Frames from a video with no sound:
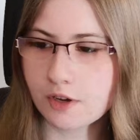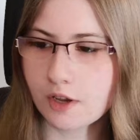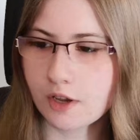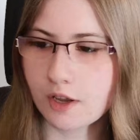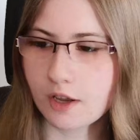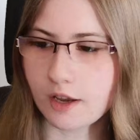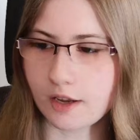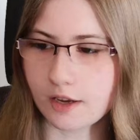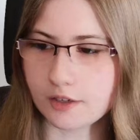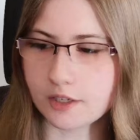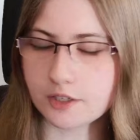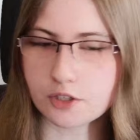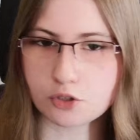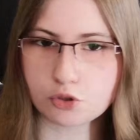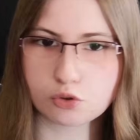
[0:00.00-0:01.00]
that
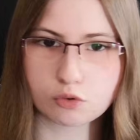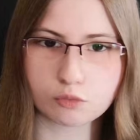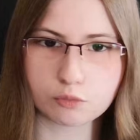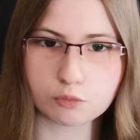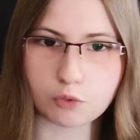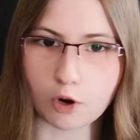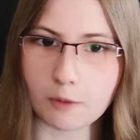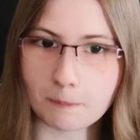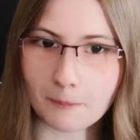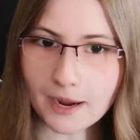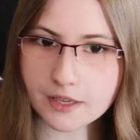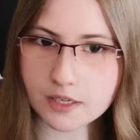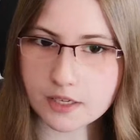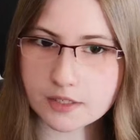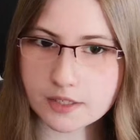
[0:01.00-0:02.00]
is, for my
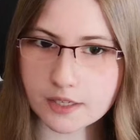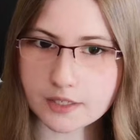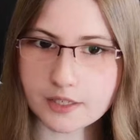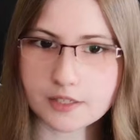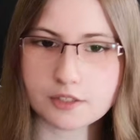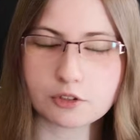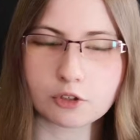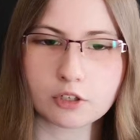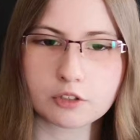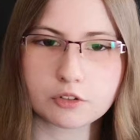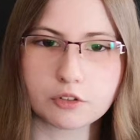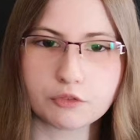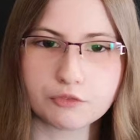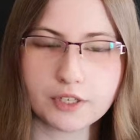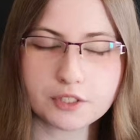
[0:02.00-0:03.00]
ears at least, not
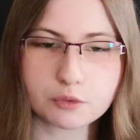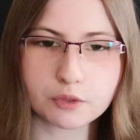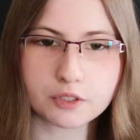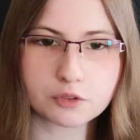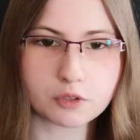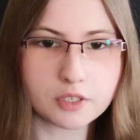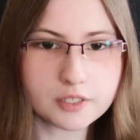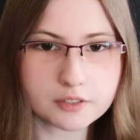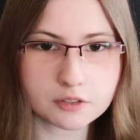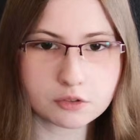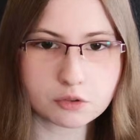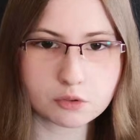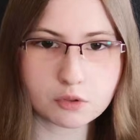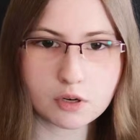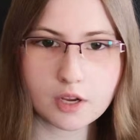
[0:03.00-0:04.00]
fatiguing to listen
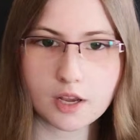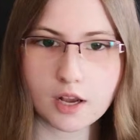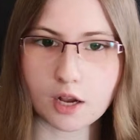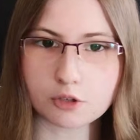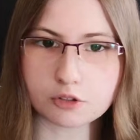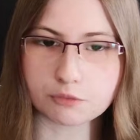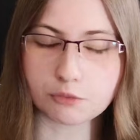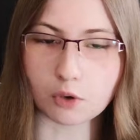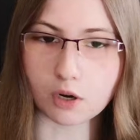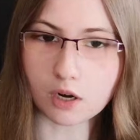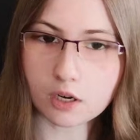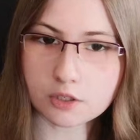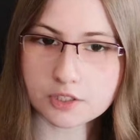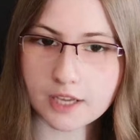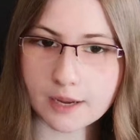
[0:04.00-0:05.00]
to, also for a
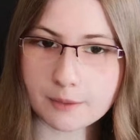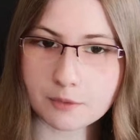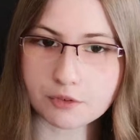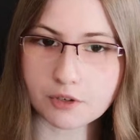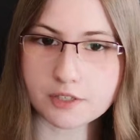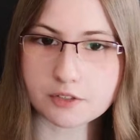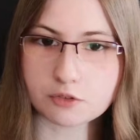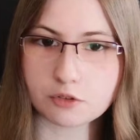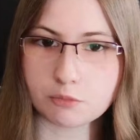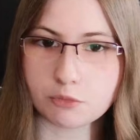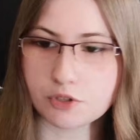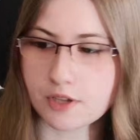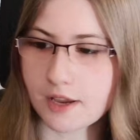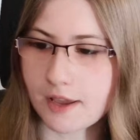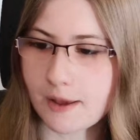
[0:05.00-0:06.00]
long time if I listen to
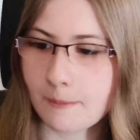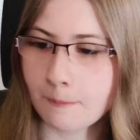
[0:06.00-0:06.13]
music.